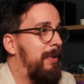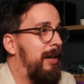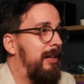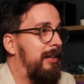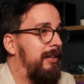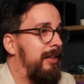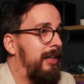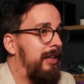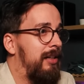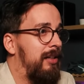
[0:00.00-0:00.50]

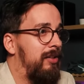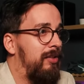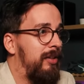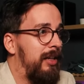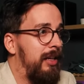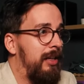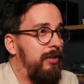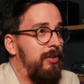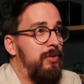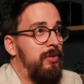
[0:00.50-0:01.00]
and take a look
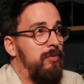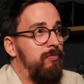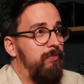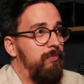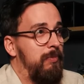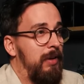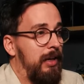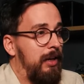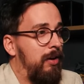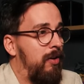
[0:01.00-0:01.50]
into
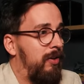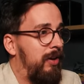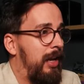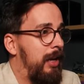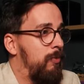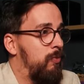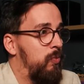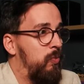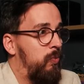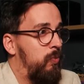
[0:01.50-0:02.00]
like,
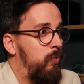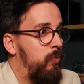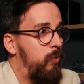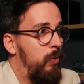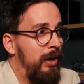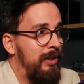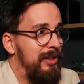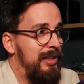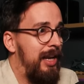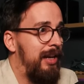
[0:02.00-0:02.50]
okay,
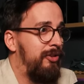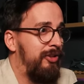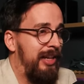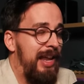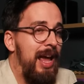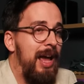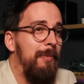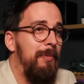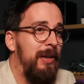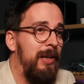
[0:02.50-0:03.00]
what's actually
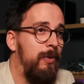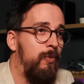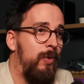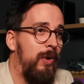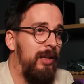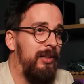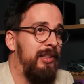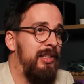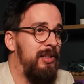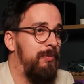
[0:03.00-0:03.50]
happening
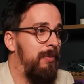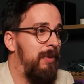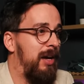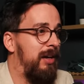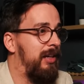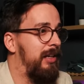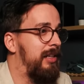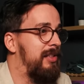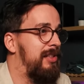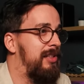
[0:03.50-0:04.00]
while this
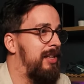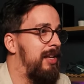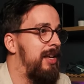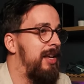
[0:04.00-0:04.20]
bug is